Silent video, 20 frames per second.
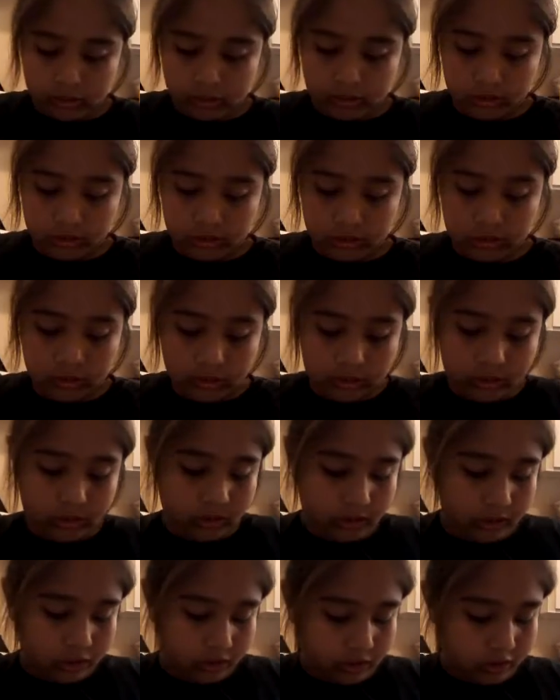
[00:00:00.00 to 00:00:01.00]
and
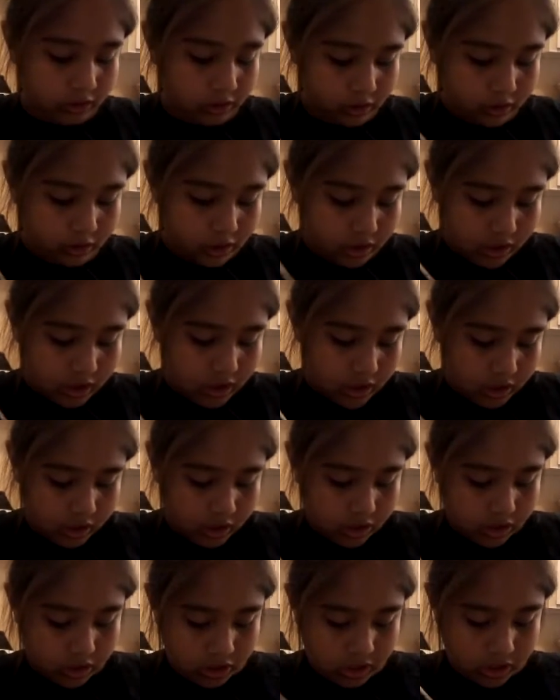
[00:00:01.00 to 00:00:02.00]
then
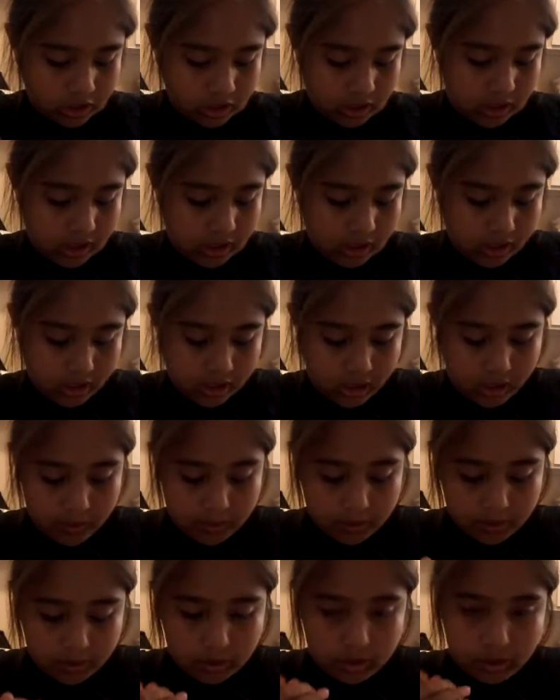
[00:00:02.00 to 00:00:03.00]
sure ends up
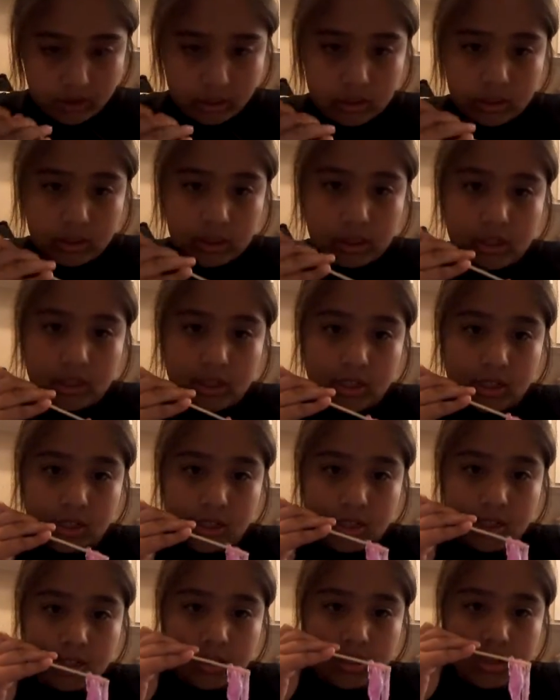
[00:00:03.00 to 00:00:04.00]
like
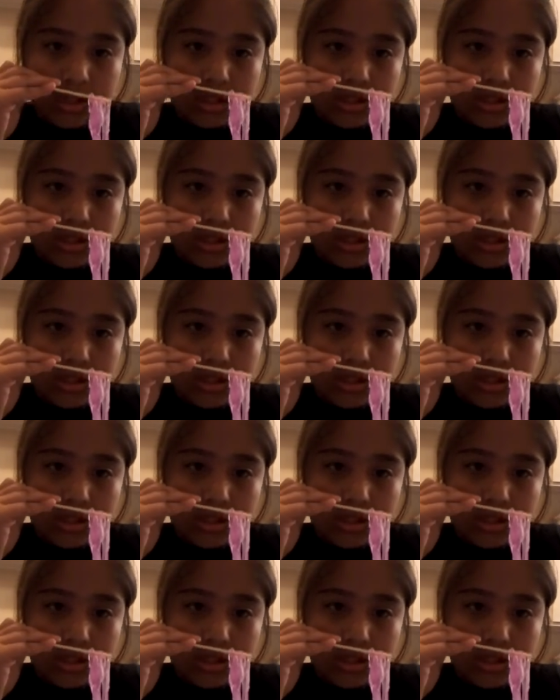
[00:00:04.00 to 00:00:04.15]
this.